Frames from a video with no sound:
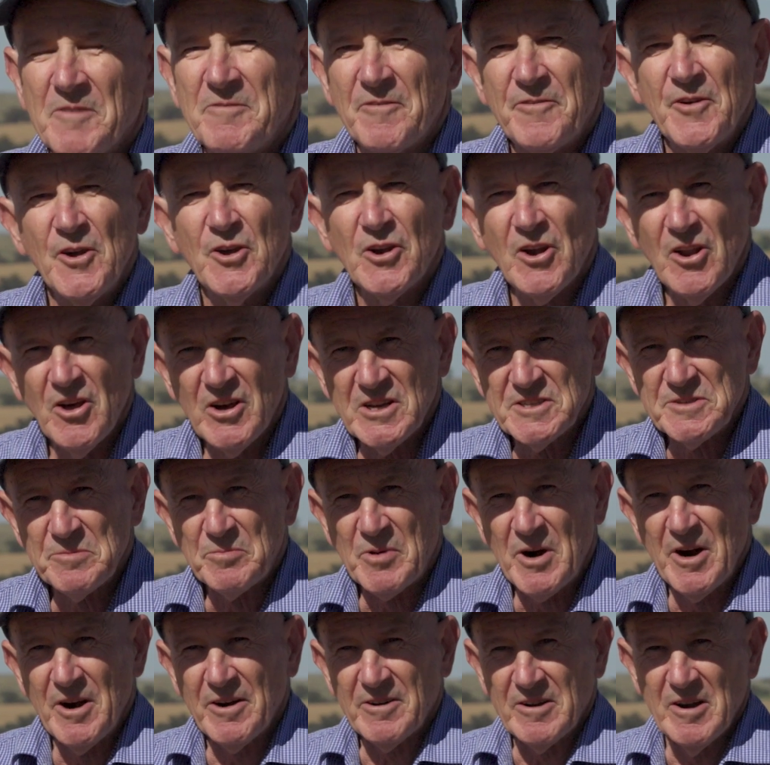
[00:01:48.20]
fertiliser
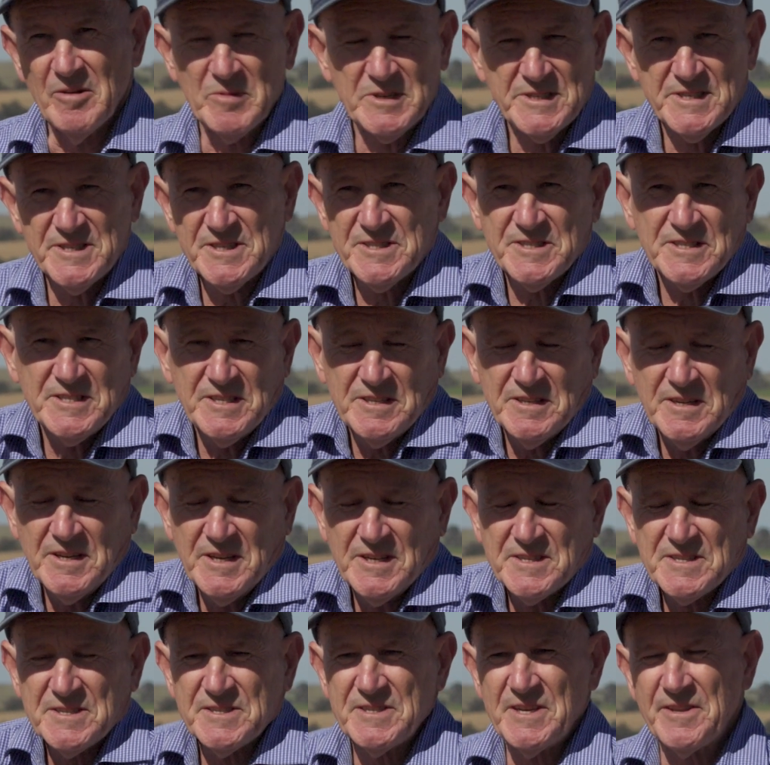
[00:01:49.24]
program.
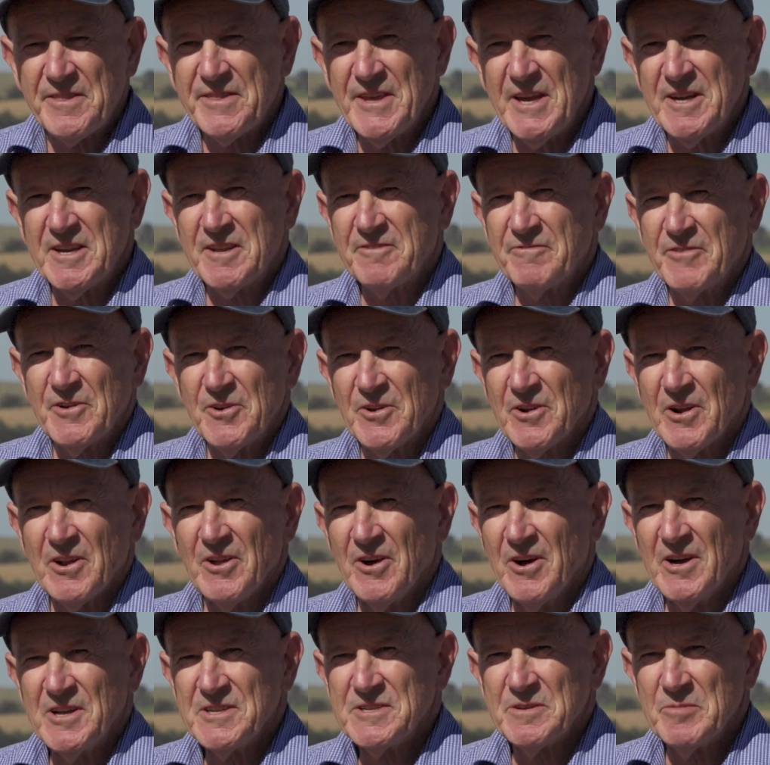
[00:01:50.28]
It's synthetic
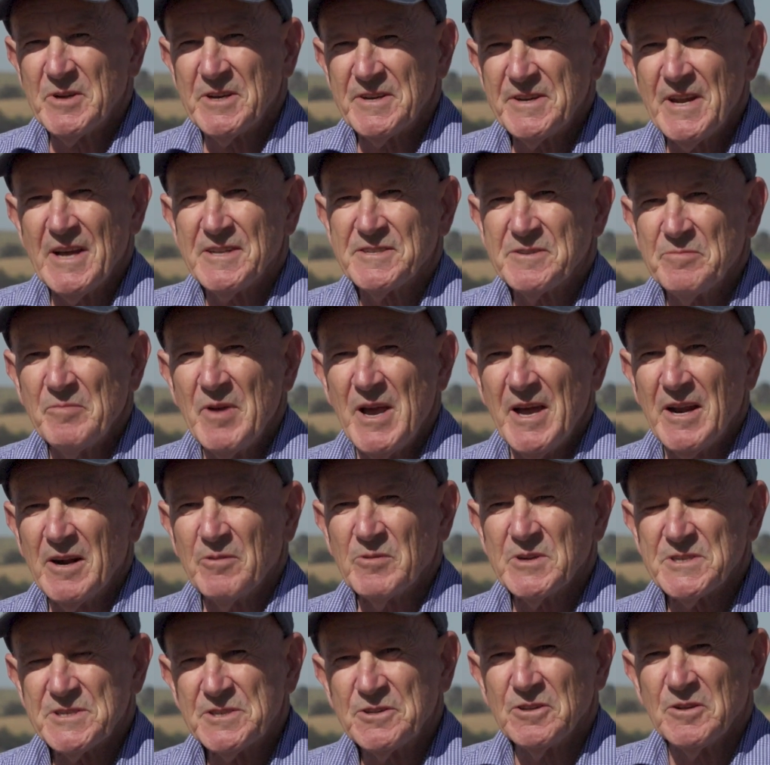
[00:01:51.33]
fertiliser, but it doesn't matter.
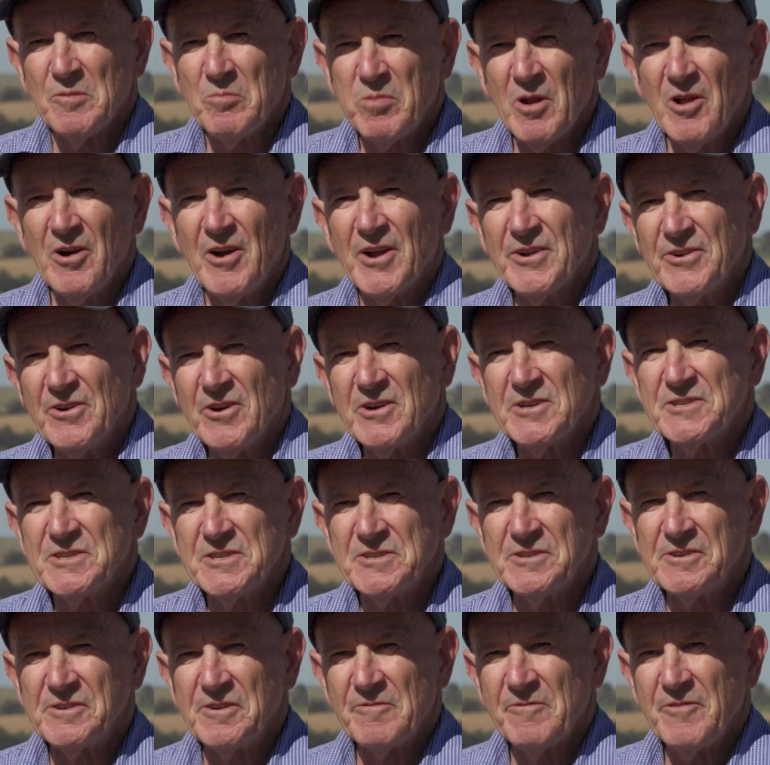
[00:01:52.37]
We're still applying
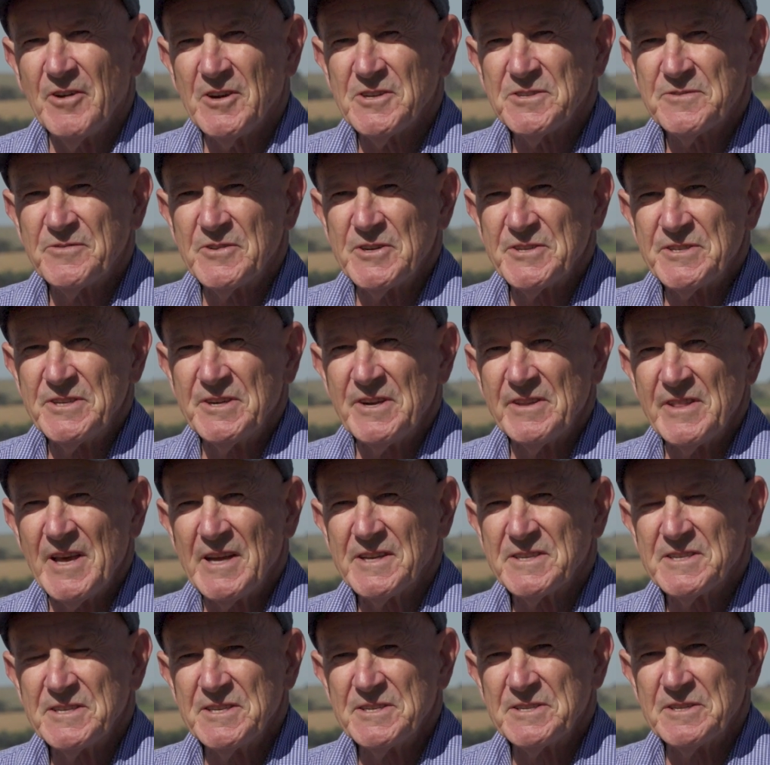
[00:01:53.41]
nitrogen and phosphorus into
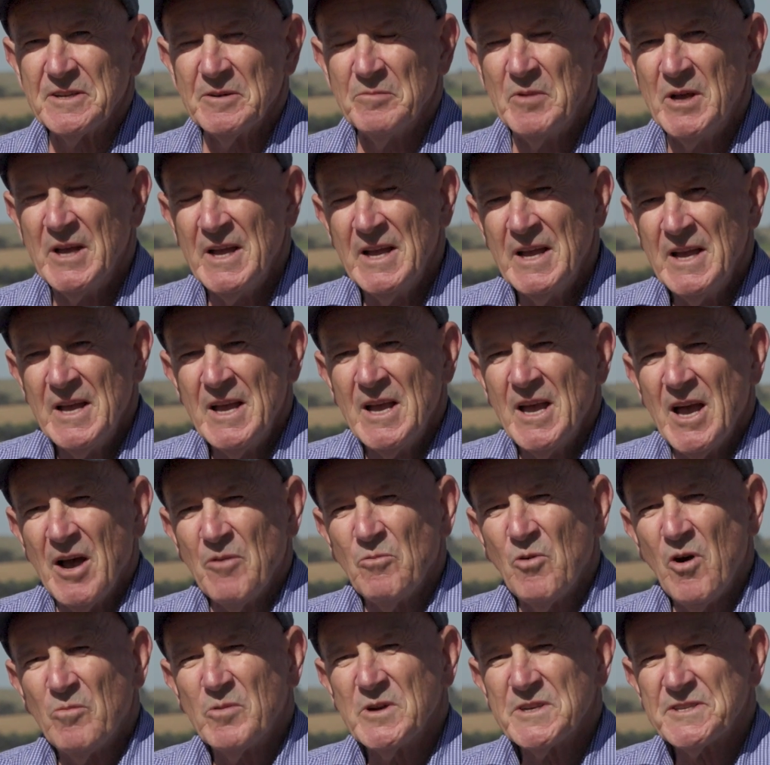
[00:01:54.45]
that system. And
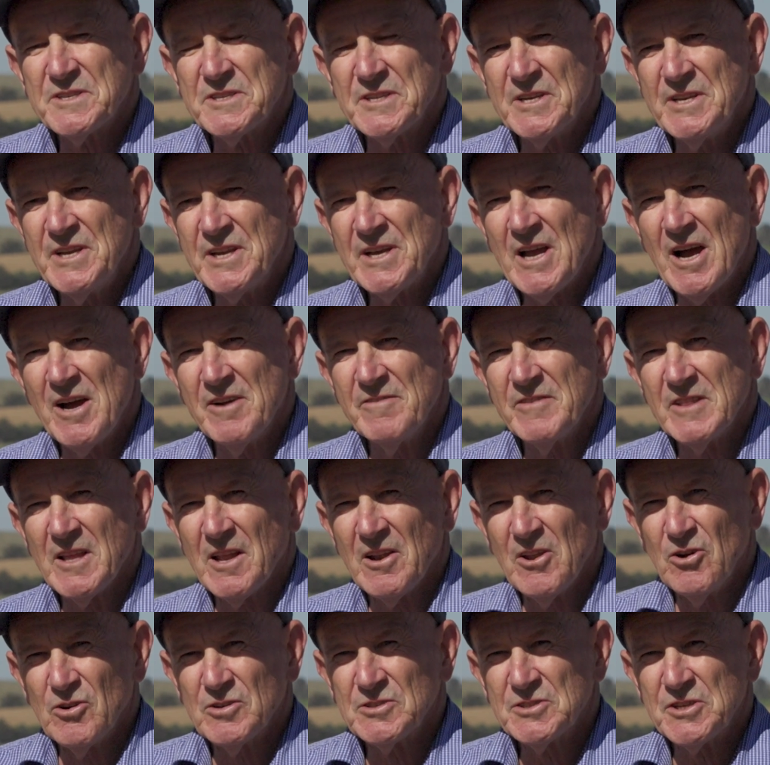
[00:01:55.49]
what we're seeing over the
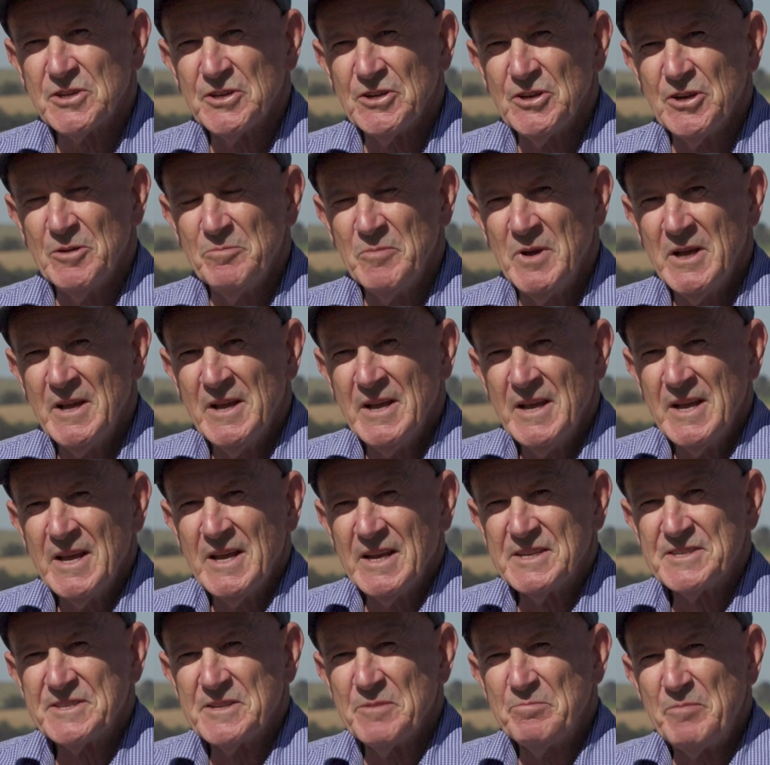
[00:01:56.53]
long term
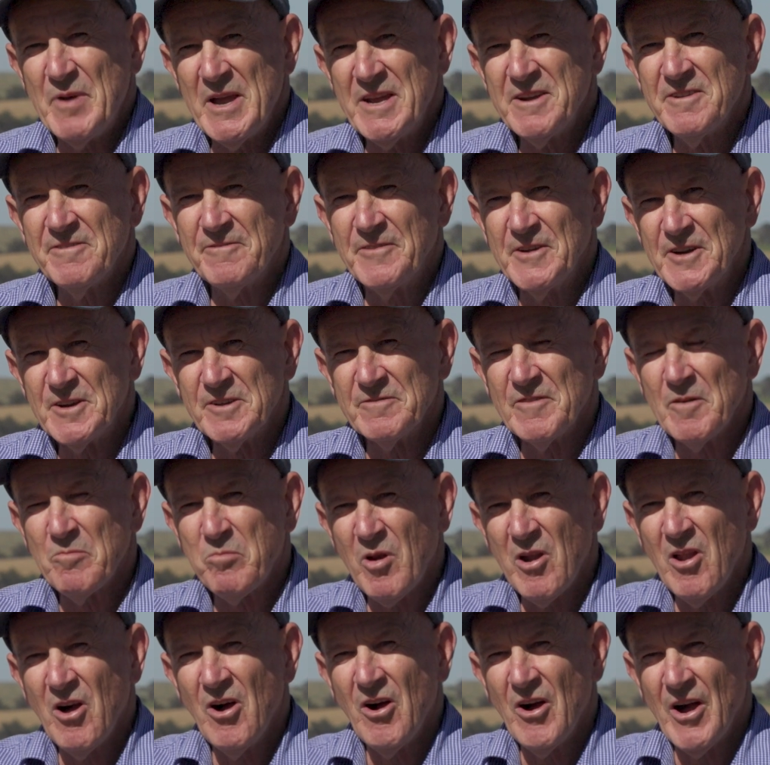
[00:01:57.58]
is the benefit of
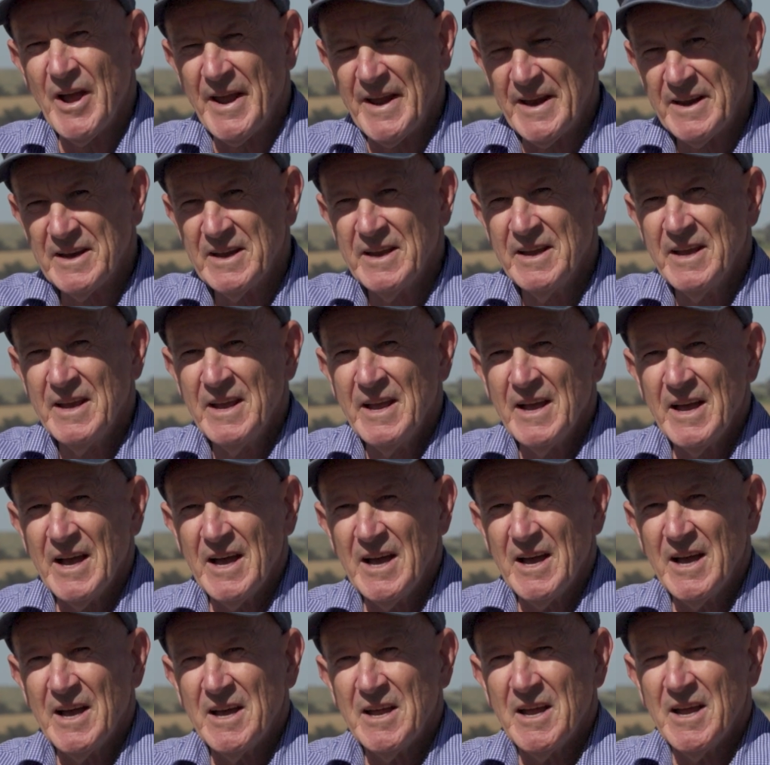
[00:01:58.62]
applying
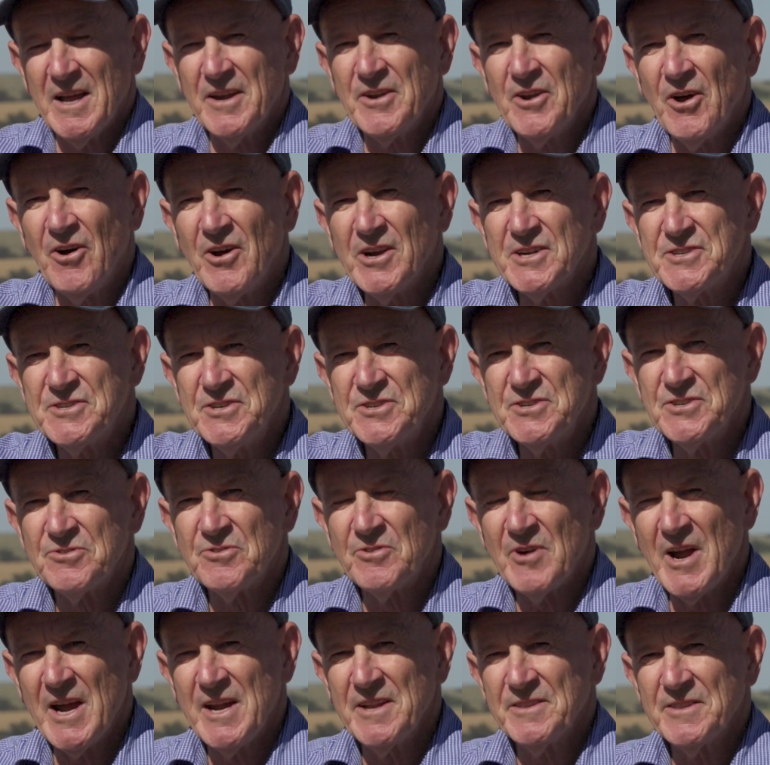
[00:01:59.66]
a nitrogen
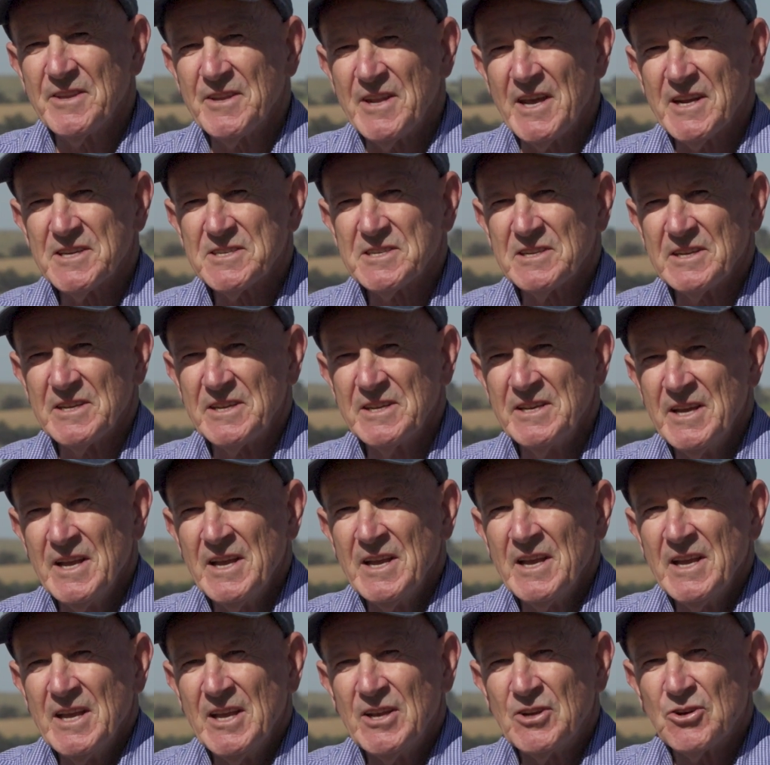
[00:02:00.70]
rate that actually
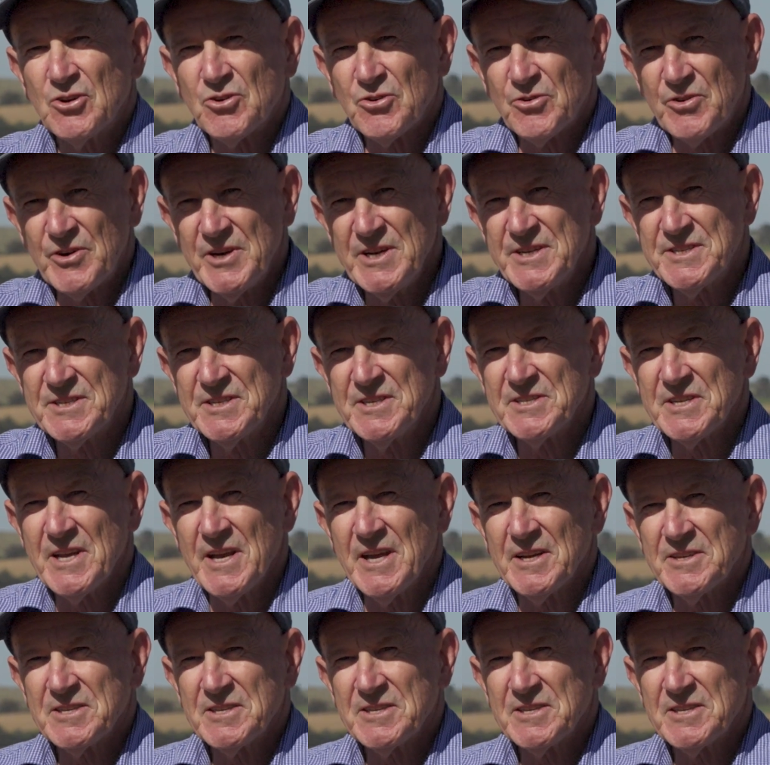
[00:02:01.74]
increases our